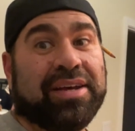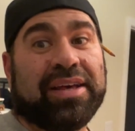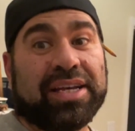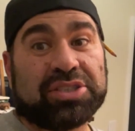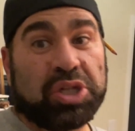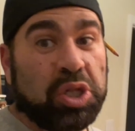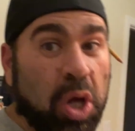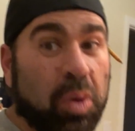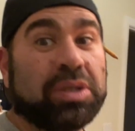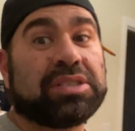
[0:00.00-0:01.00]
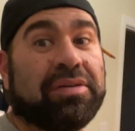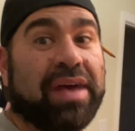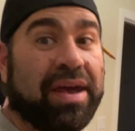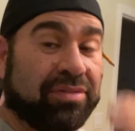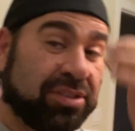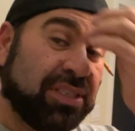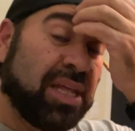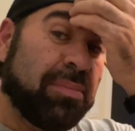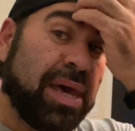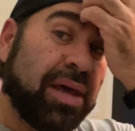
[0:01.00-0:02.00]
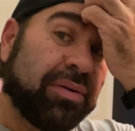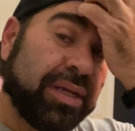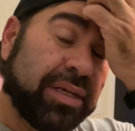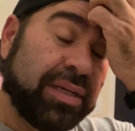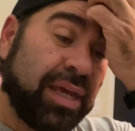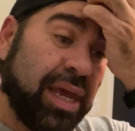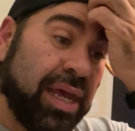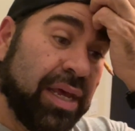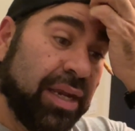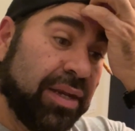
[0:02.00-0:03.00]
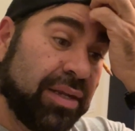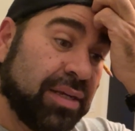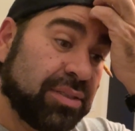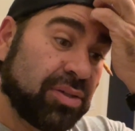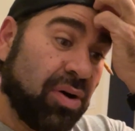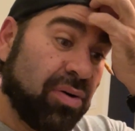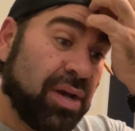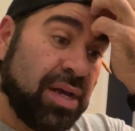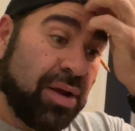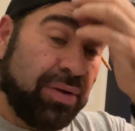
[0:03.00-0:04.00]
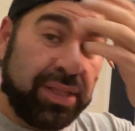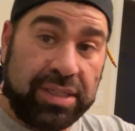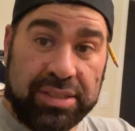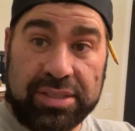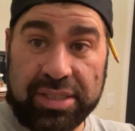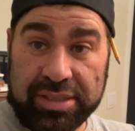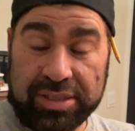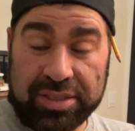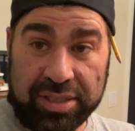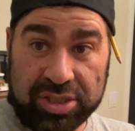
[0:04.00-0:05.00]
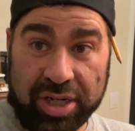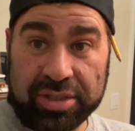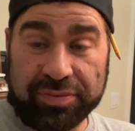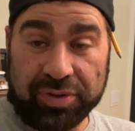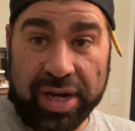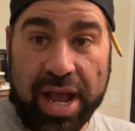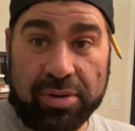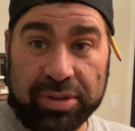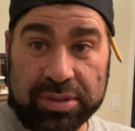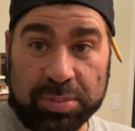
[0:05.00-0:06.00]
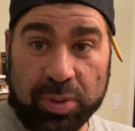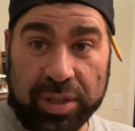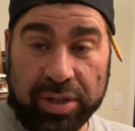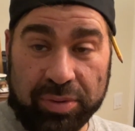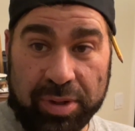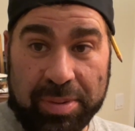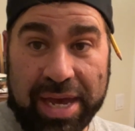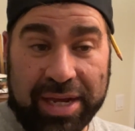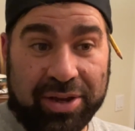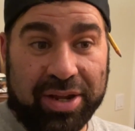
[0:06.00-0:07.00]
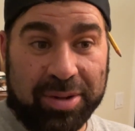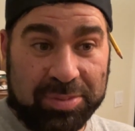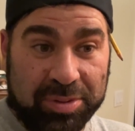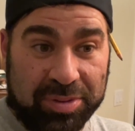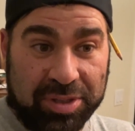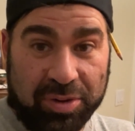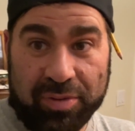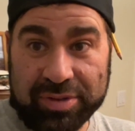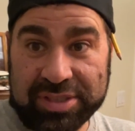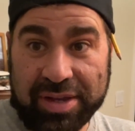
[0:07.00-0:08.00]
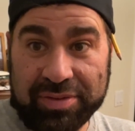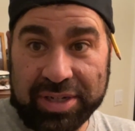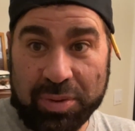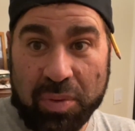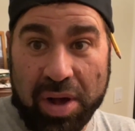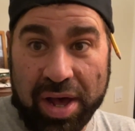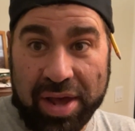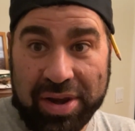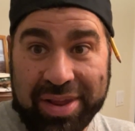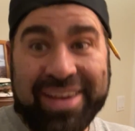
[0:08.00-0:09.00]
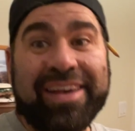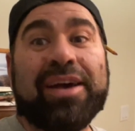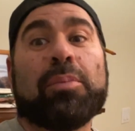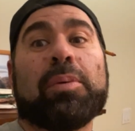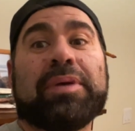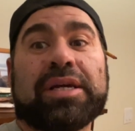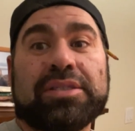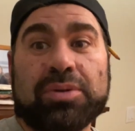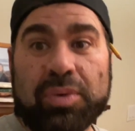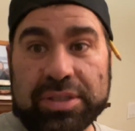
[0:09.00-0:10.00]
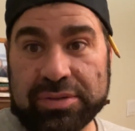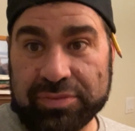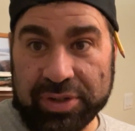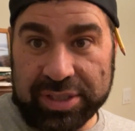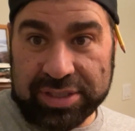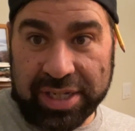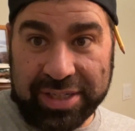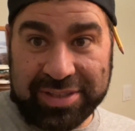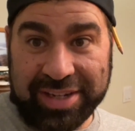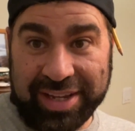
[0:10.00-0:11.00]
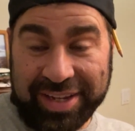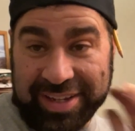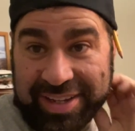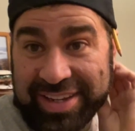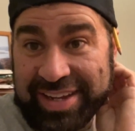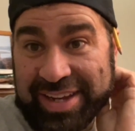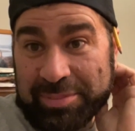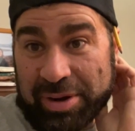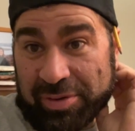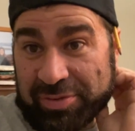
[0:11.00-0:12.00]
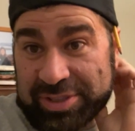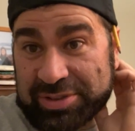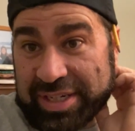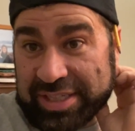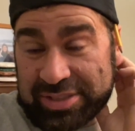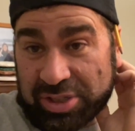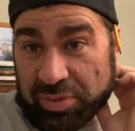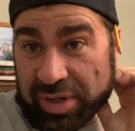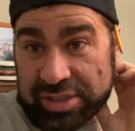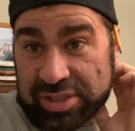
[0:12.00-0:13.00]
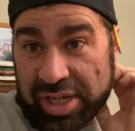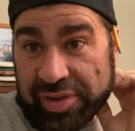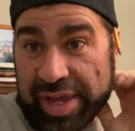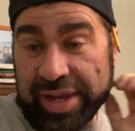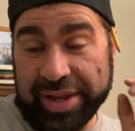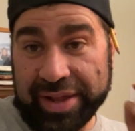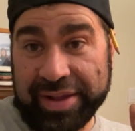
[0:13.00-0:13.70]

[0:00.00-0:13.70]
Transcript: That's the lowest I've ever seen that battery. And so ran the DC to DC charger for an hour this morning on the way back, got up to a little over 71, but because it wasn't very sunny today, my refrigerator still runs all day.